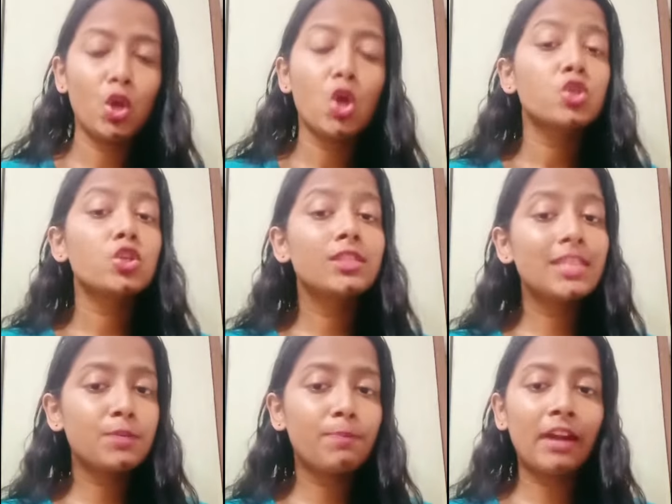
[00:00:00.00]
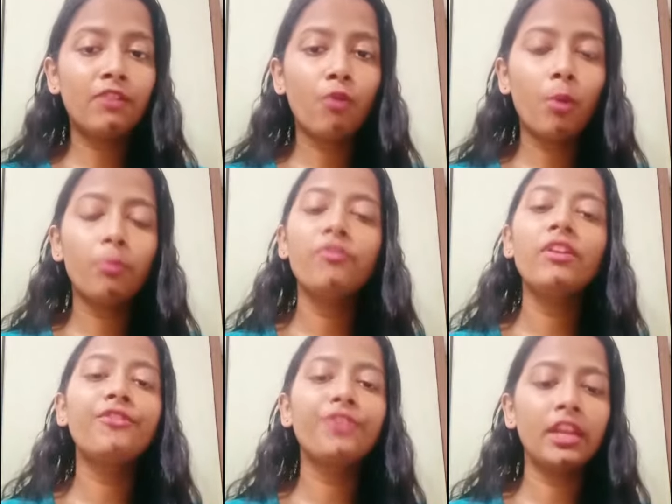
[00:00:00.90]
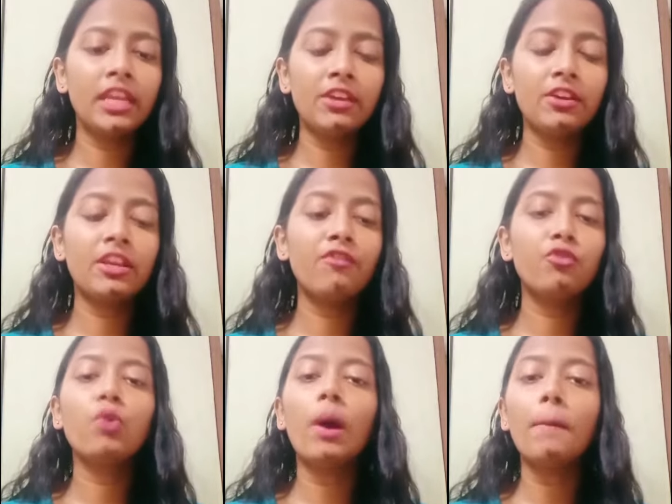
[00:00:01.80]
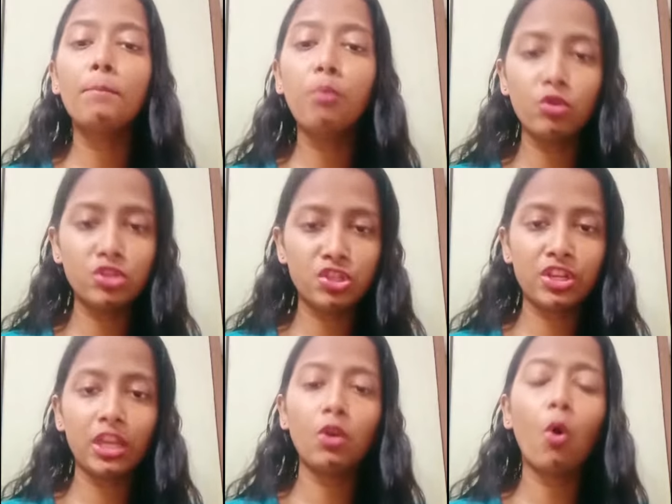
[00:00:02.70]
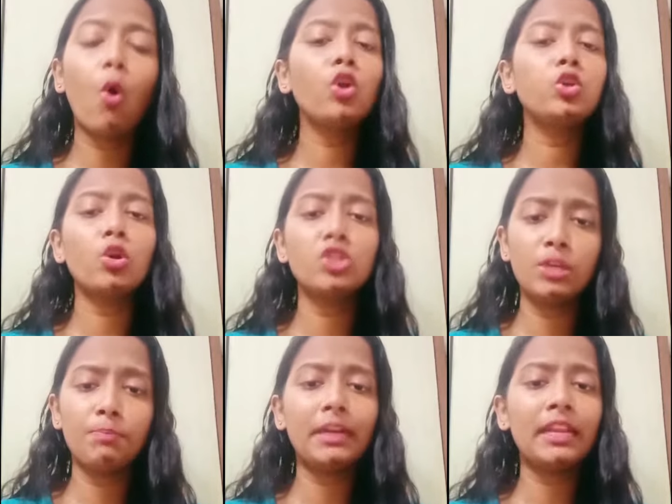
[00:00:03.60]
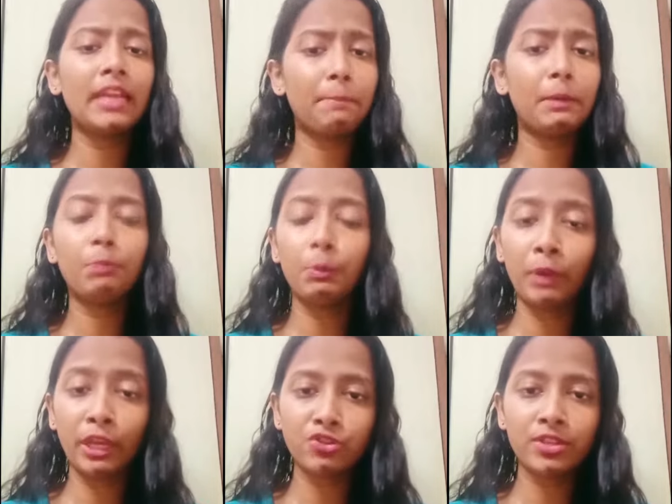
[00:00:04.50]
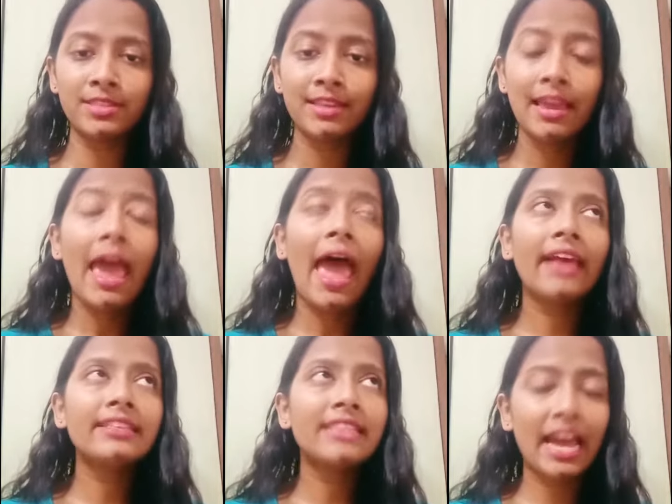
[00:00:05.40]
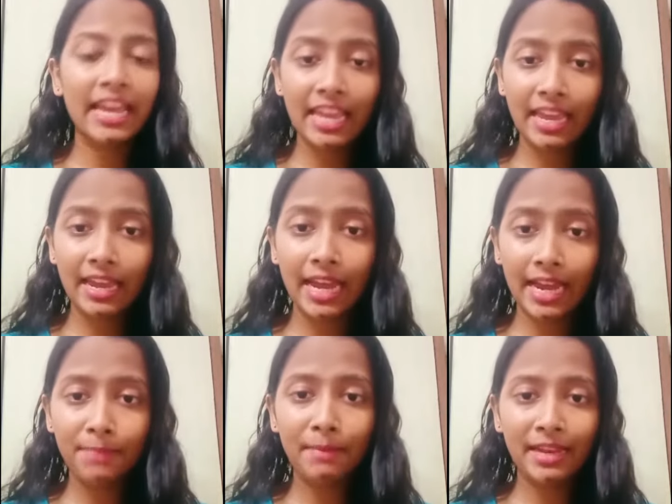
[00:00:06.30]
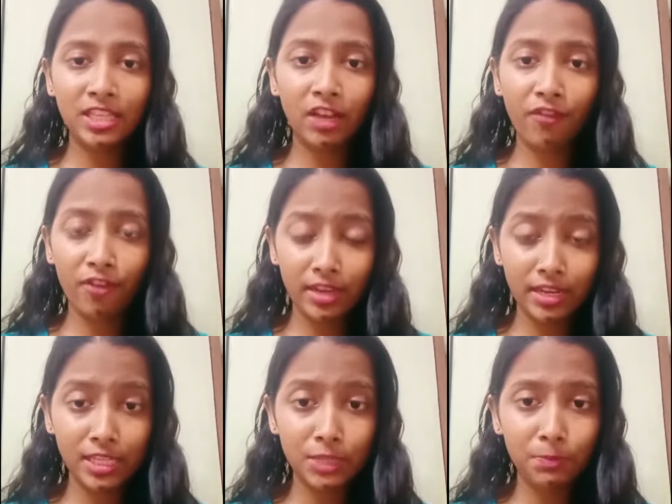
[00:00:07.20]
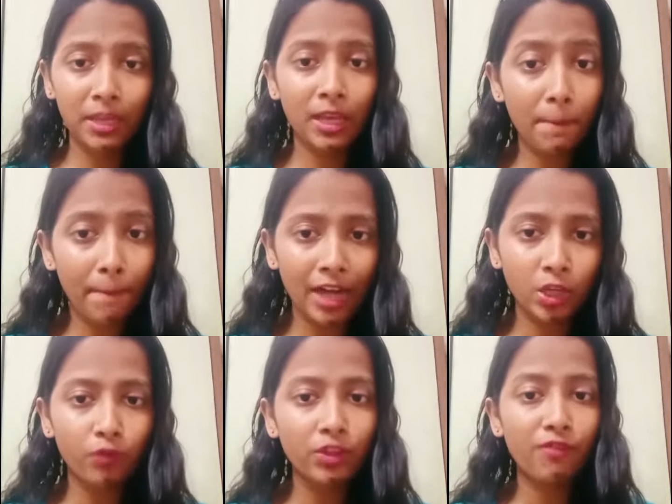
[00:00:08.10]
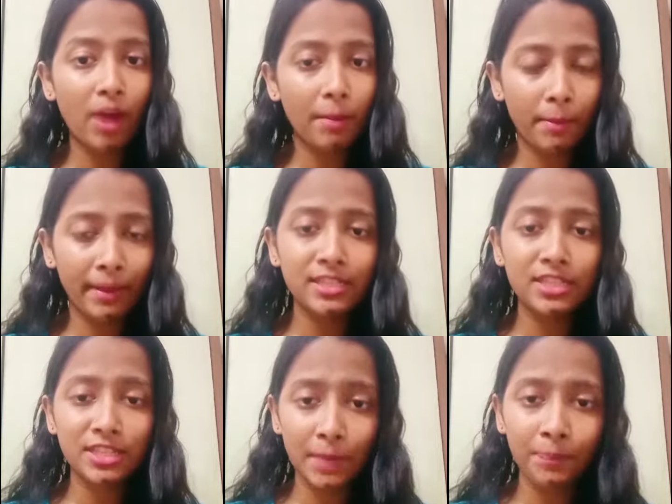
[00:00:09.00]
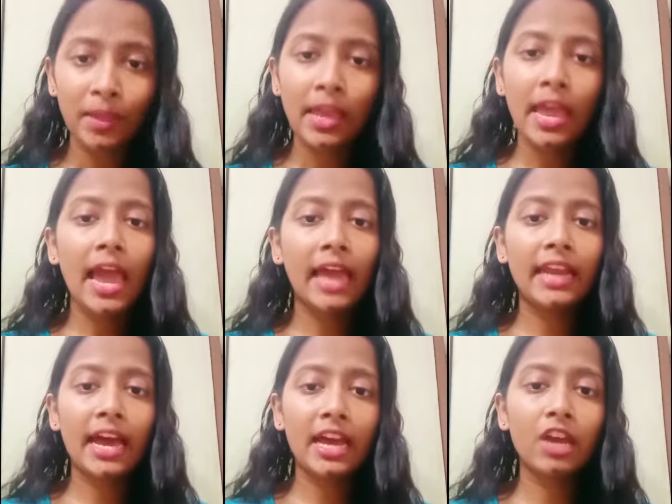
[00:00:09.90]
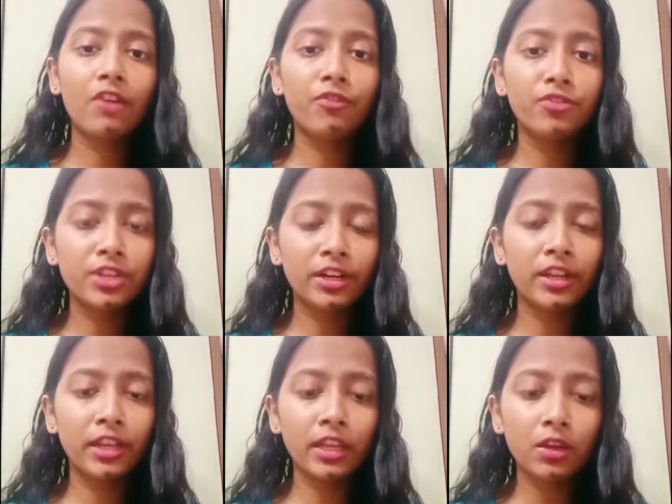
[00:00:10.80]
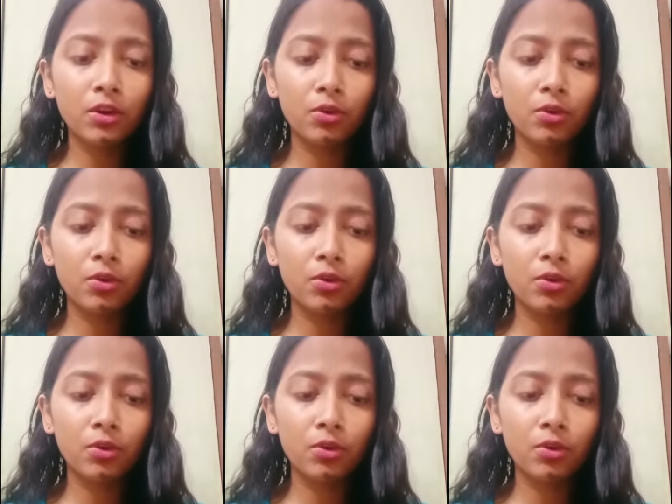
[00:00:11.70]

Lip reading: So this platform will really give you a boost in all your GPAT and NIPER preparations, as I myself is being a part of the Pharmaminds team, and I have suddenly